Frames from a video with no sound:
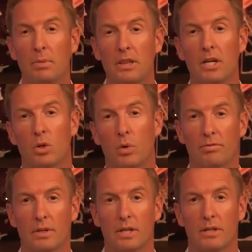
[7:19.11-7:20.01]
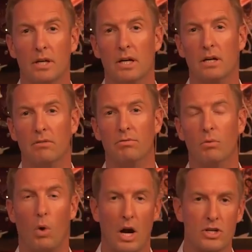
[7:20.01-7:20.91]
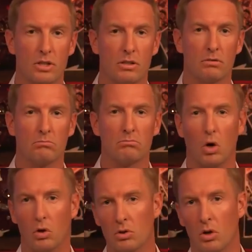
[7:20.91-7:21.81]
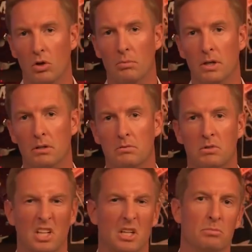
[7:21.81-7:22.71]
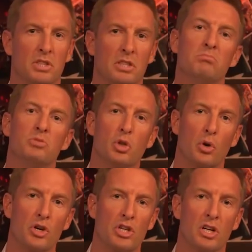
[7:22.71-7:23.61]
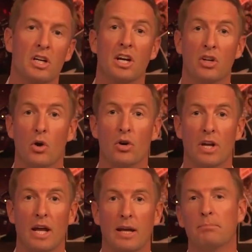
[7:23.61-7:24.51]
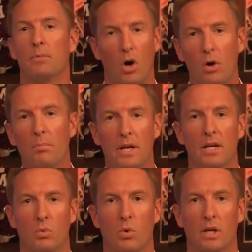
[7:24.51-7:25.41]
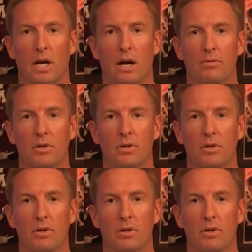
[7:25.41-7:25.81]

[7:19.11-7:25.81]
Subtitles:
that would be the equivalent of Washington, Oklahoma, Clemson, Georgia, and Notre Dame all being in one